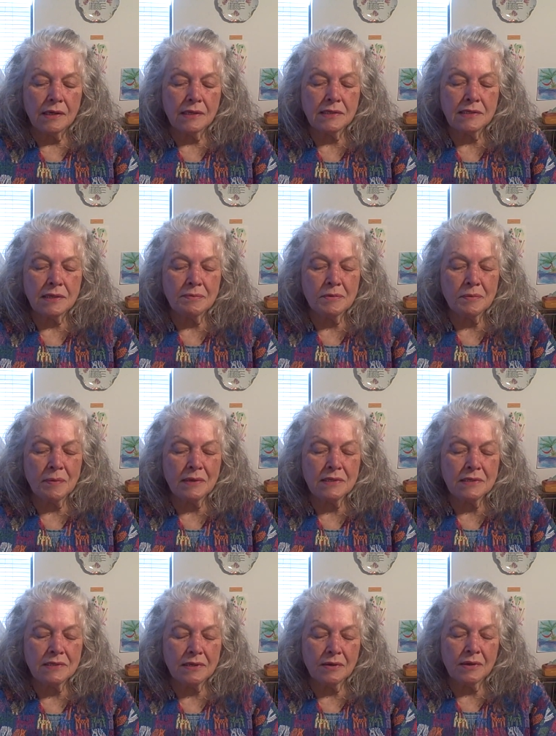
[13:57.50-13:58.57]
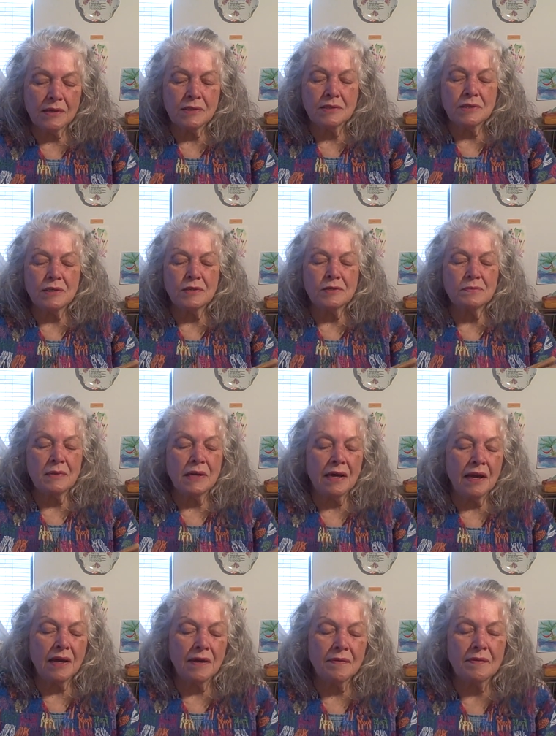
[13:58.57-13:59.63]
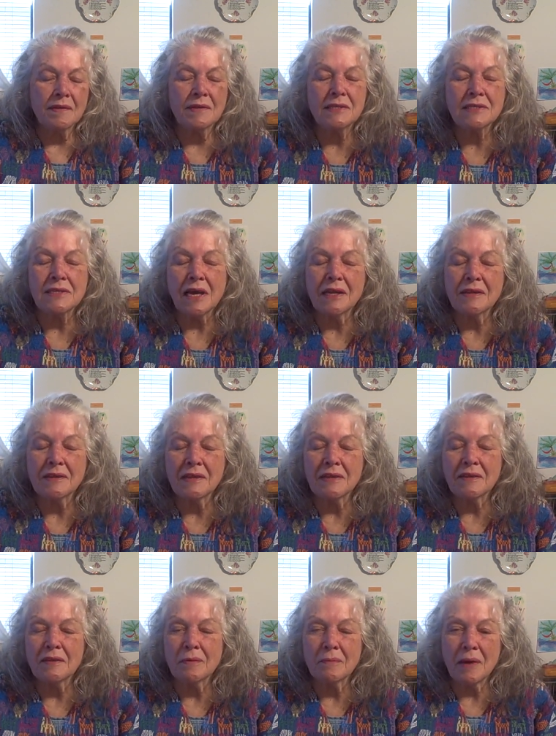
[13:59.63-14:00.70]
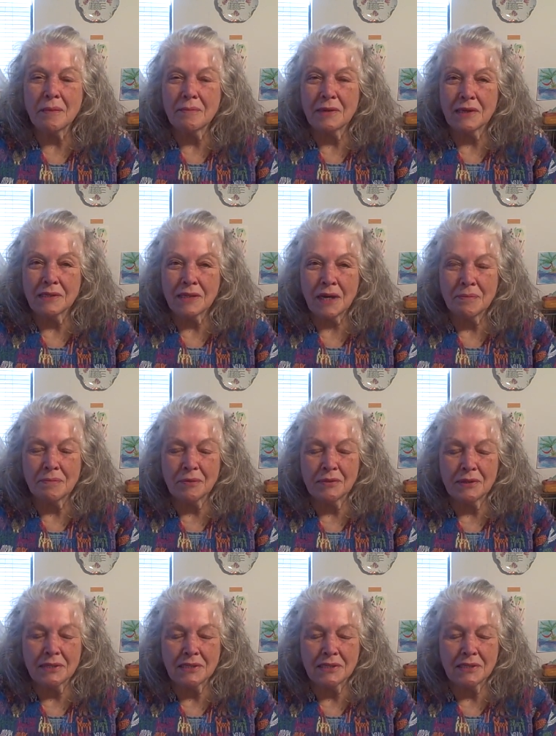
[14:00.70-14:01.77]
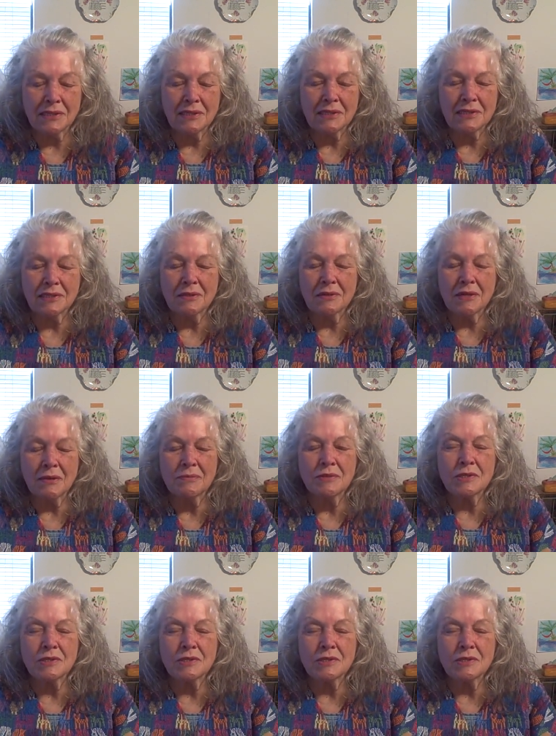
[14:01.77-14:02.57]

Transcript: except by, uh, excuse me, I, this, I think there might be a typo in this sentence. I'm